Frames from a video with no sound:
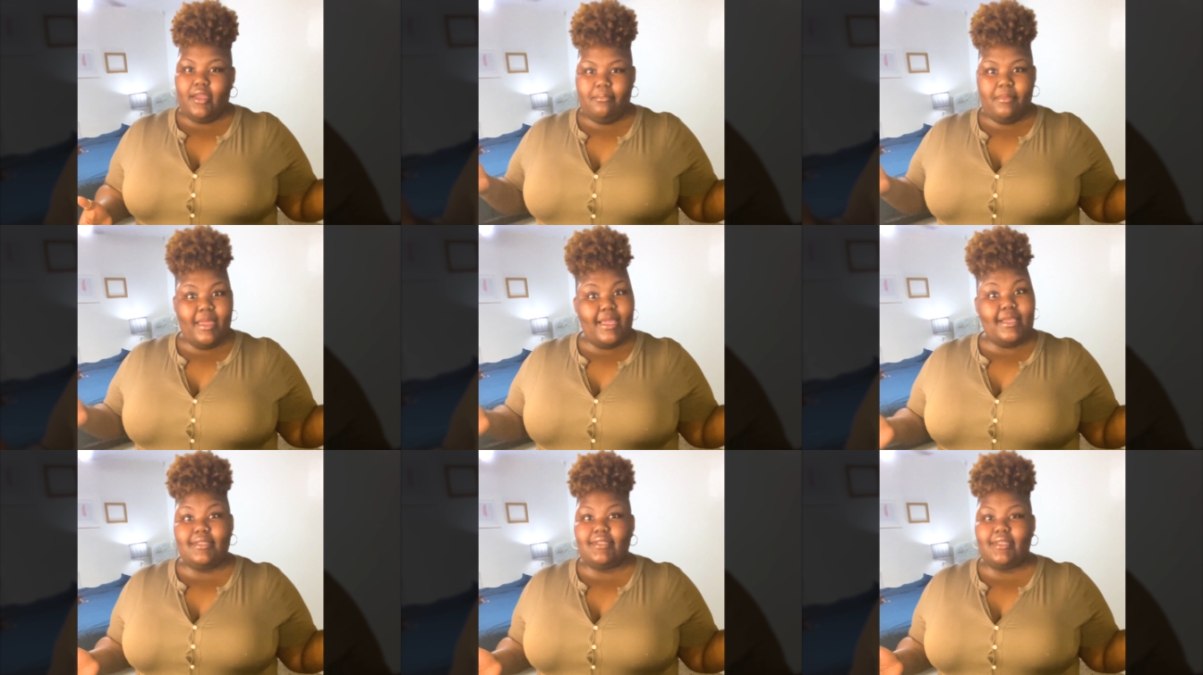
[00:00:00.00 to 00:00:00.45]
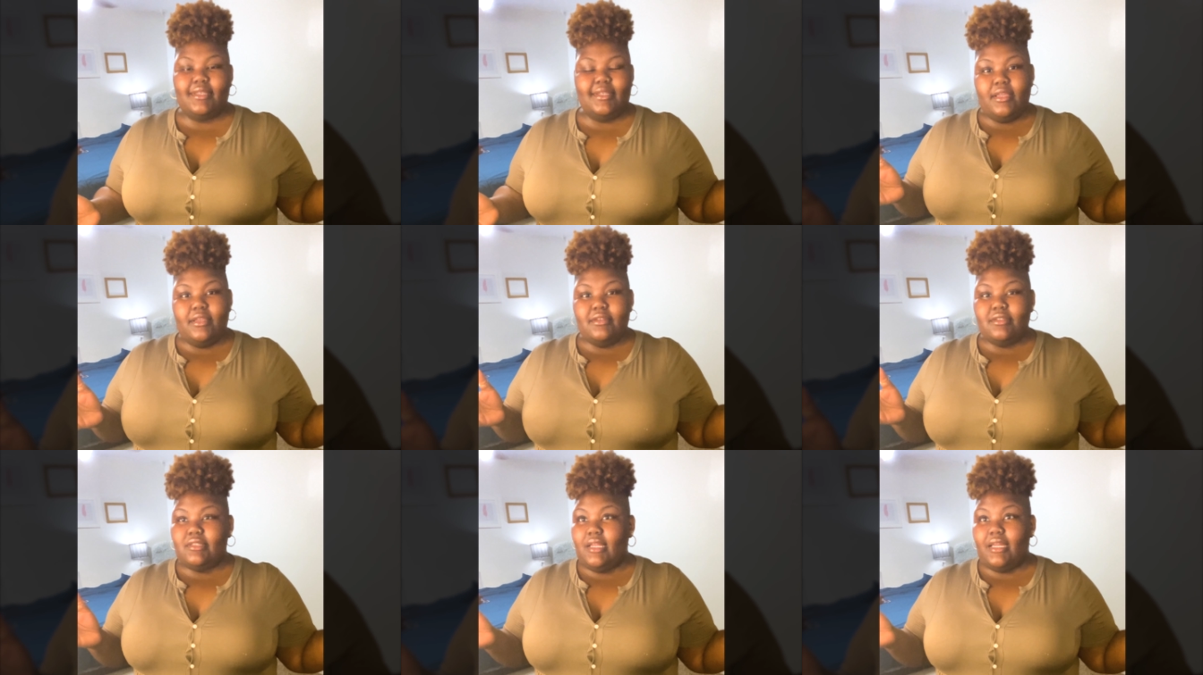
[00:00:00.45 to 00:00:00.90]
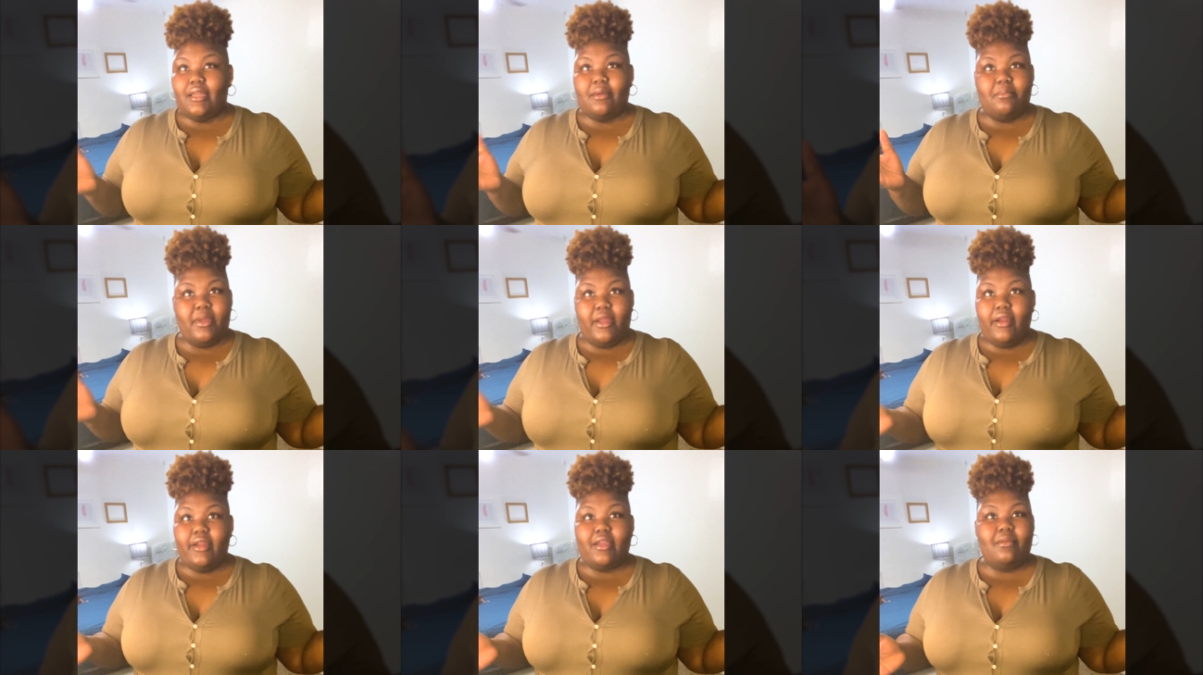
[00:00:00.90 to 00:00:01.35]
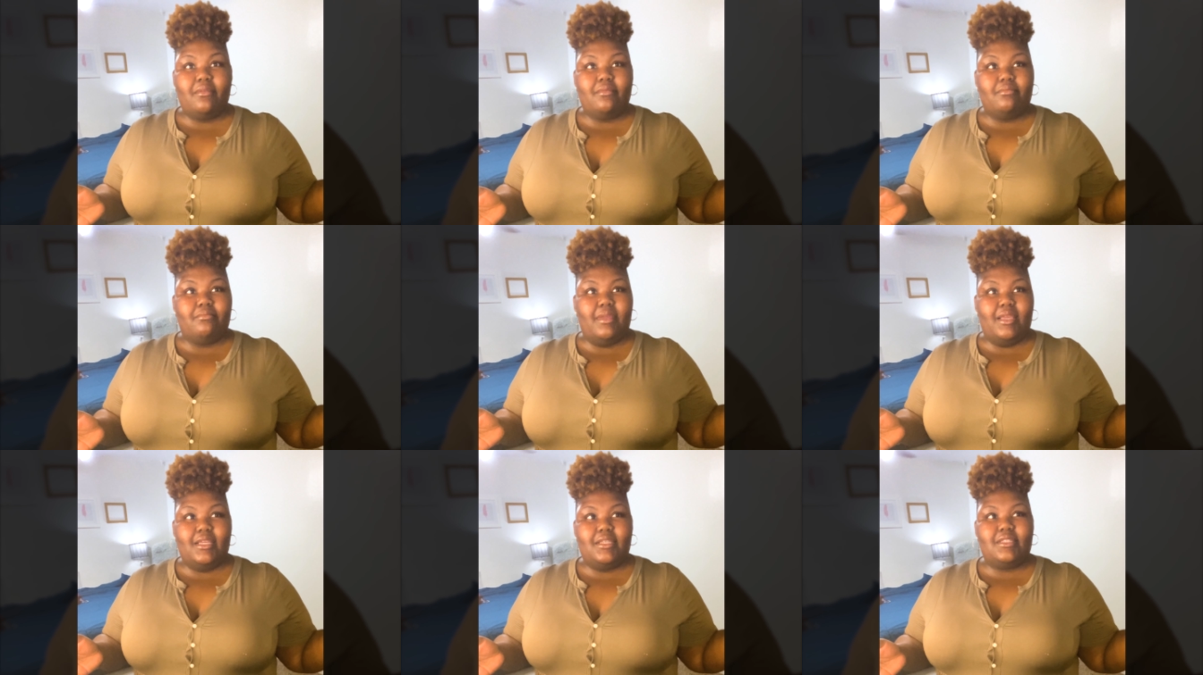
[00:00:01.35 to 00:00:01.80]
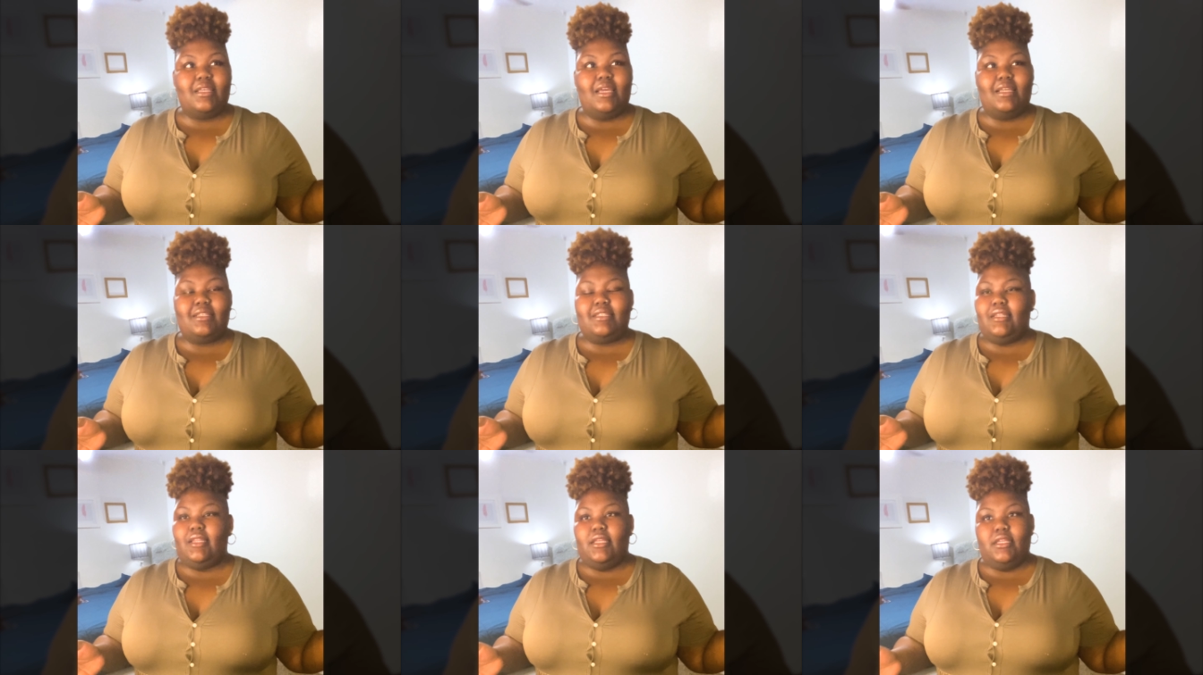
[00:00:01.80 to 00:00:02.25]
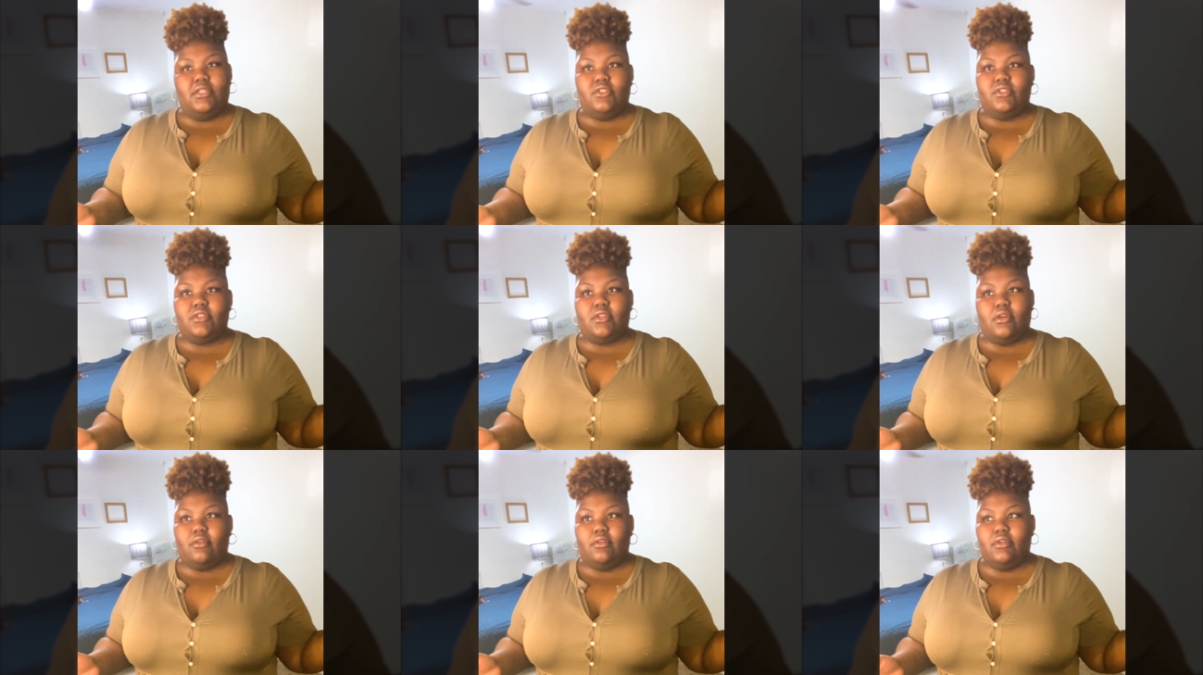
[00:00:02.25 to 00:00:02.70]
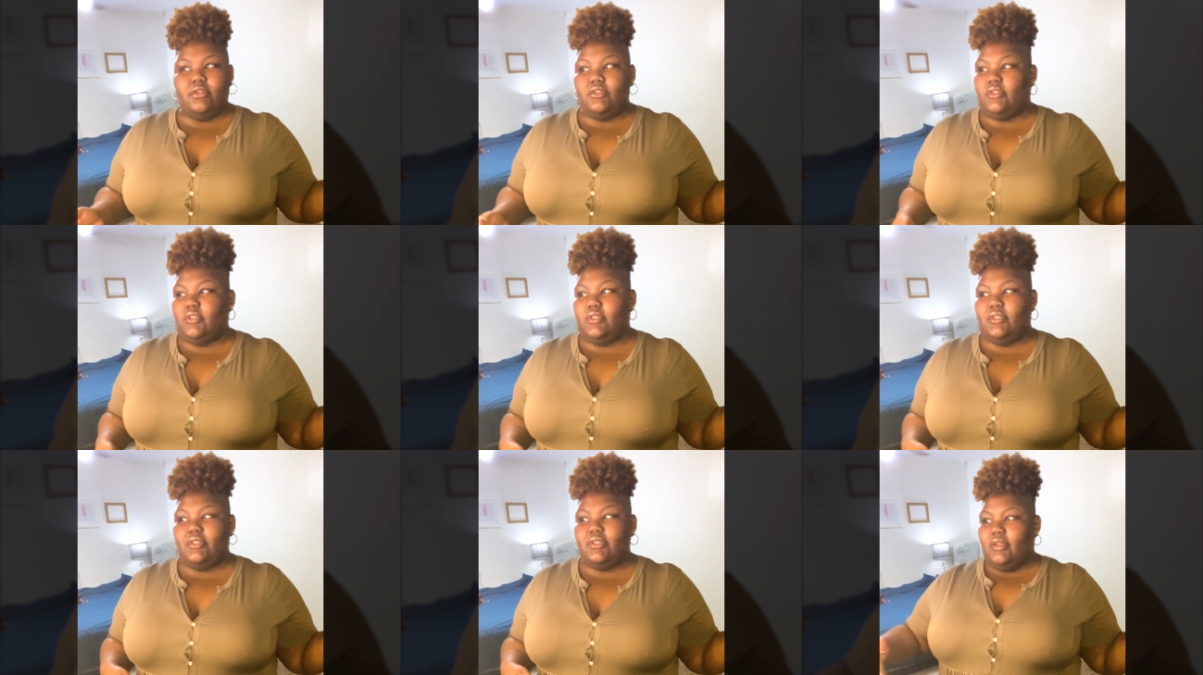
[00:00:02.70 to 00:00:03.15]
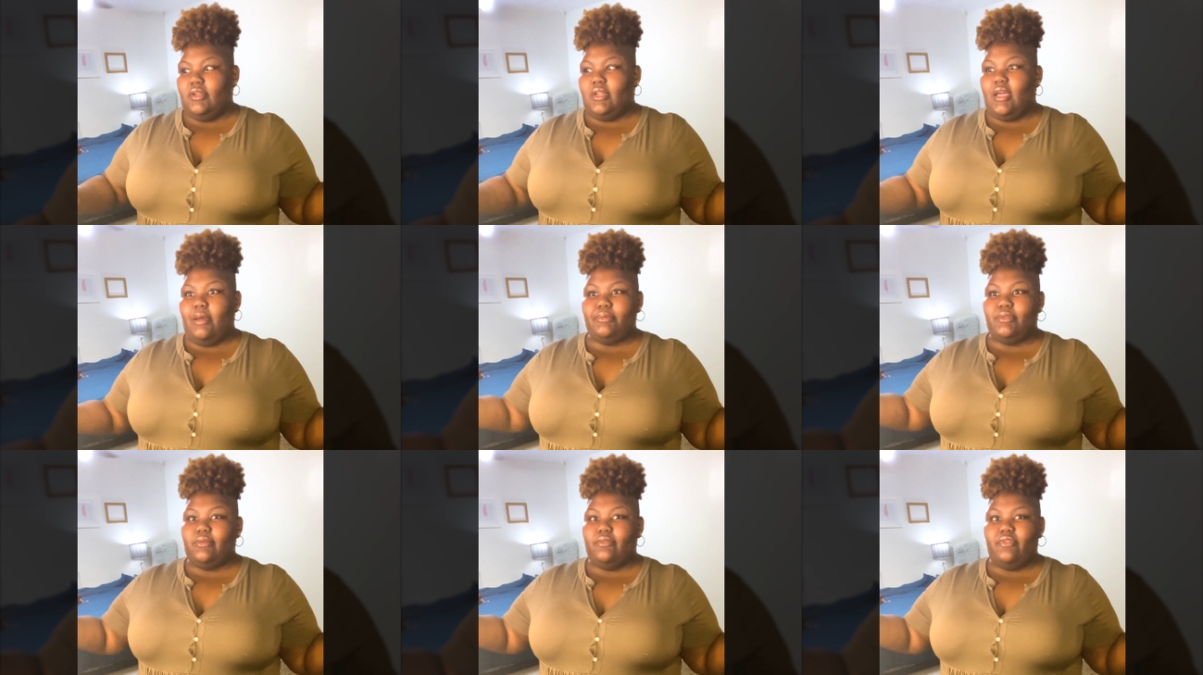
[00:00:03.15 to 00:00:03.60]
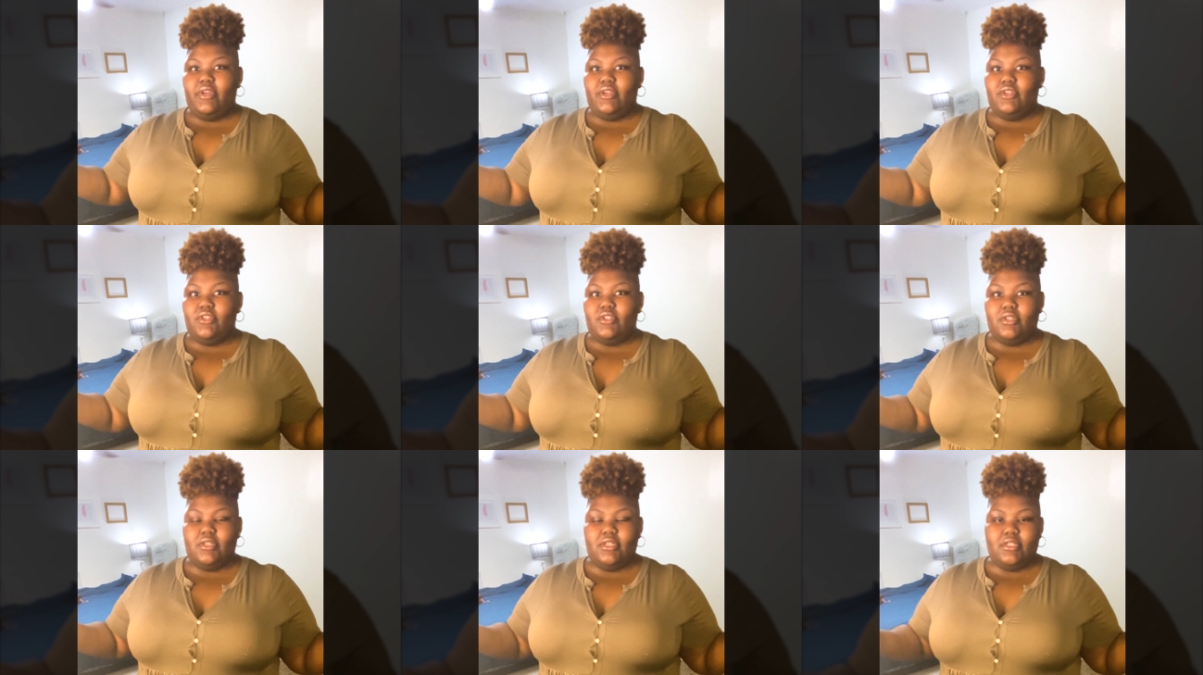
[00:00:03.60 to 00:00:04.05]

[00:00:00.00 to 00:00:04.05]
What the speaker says: makes it. He's like, America makes it as an insult. It's just an observation.